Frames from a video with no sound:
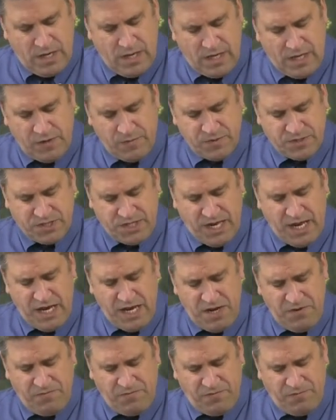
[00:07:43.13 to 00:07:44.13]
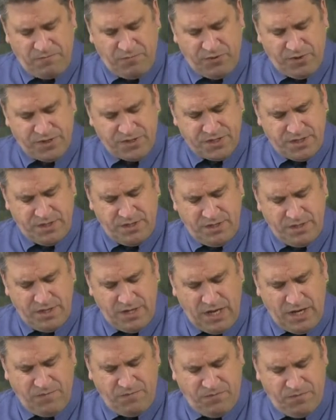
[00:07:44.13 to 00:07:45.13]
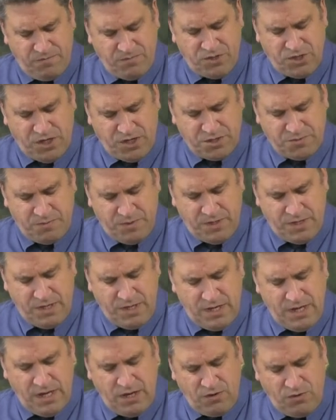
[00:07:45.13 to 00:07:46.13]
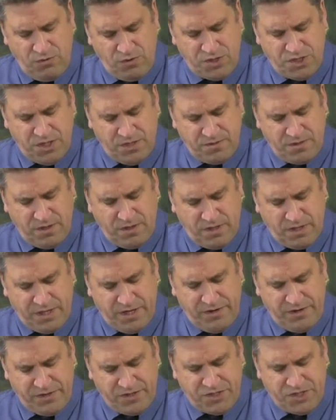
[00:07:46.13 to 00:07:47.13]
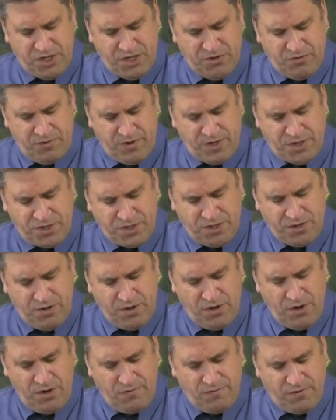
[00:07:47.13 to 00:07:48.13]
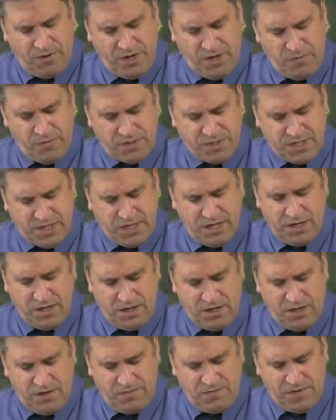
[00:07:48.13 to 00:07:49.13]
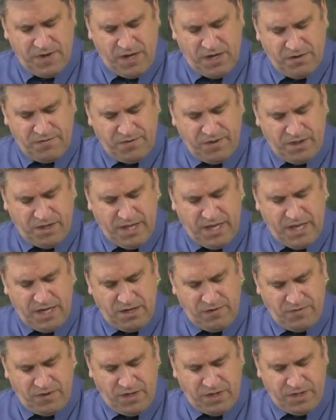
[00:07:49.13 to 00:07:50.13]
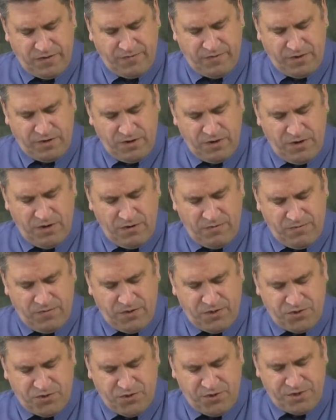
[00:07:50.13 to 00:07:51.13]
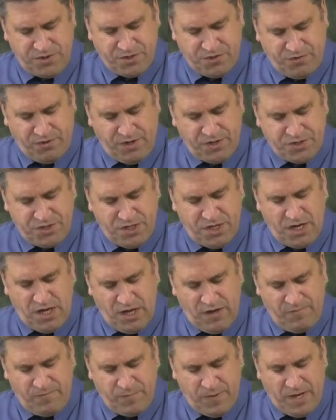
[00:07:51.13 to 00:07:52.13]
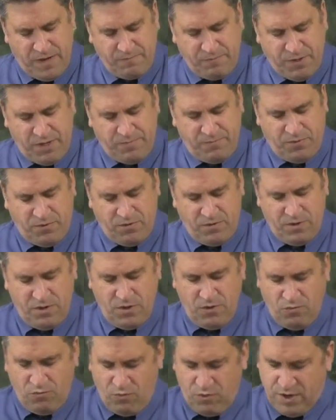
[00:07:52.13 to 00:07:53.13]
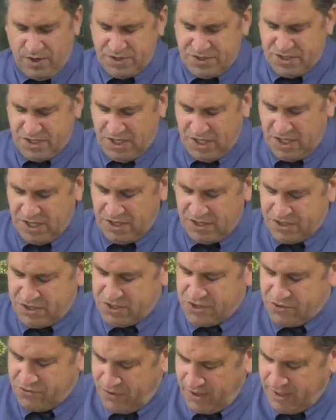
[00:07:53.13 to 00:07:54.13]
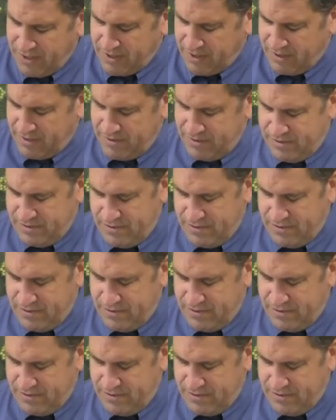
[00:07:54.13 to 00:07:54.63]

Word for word: He was taken from prison and from judgment, and who shall declare his generation? For he was cut off out of the land of the living, for the transgression of my people was he stricken.